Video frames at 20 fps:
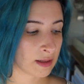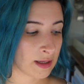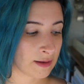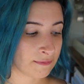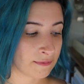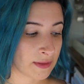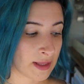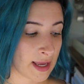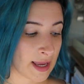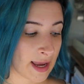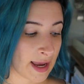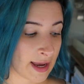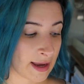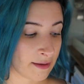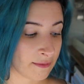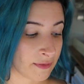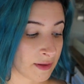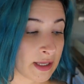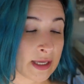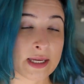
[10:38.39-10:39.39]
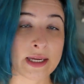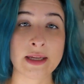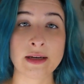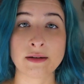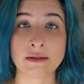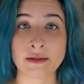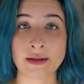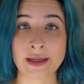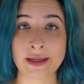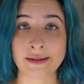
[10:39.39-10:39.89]
If they have
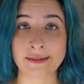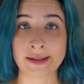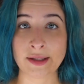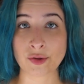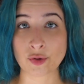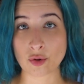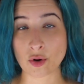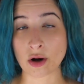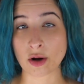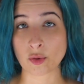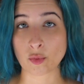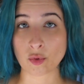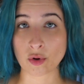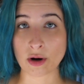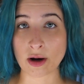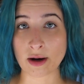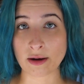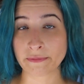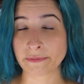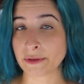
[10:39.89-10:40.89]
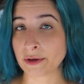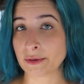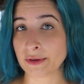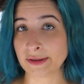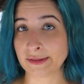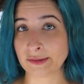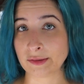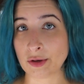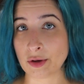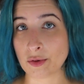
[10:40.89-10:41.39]
heat, it's either on or off. There
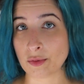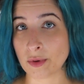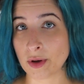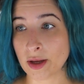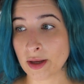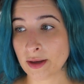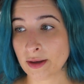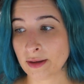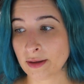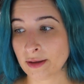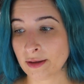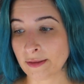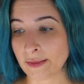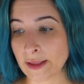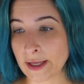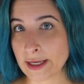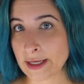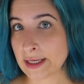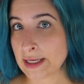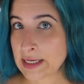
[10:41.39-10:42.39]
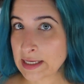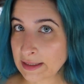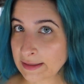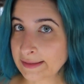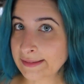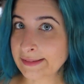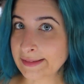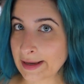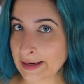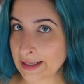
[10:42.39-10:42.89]
is no, like, heat
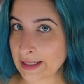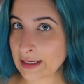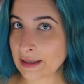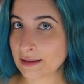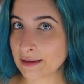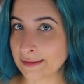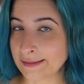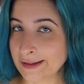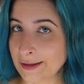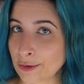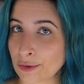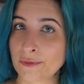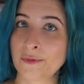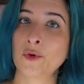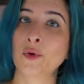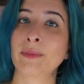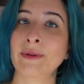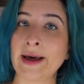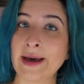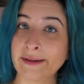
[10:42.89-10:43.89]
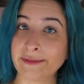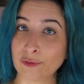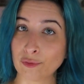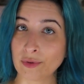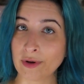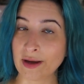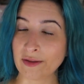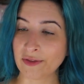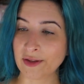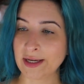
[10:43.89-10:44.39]
setting. It's either full blast
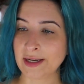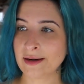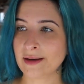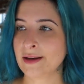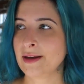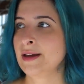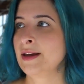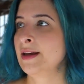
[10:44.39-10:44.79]
or nothing.